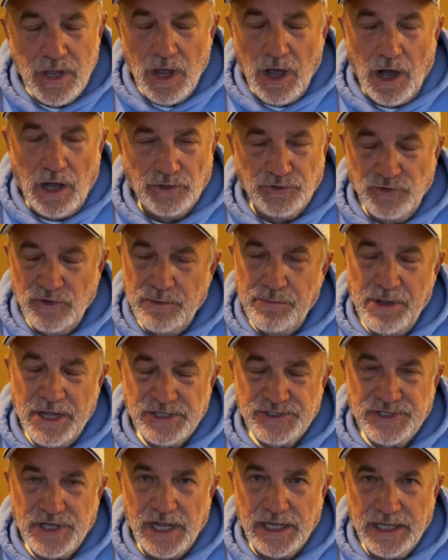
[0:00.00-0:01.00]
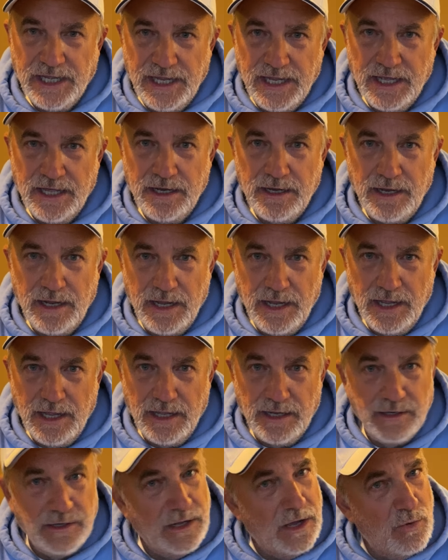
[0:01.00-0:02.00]
I'll do the best I can,
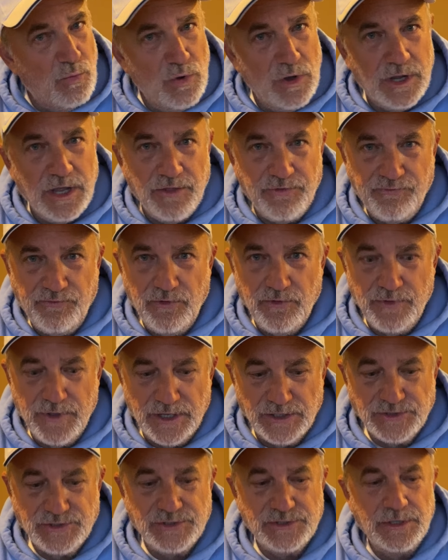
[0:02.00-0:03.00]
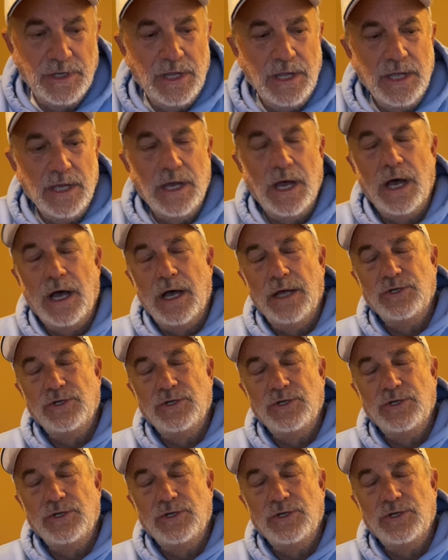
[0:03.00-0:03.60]
and we'll get through this.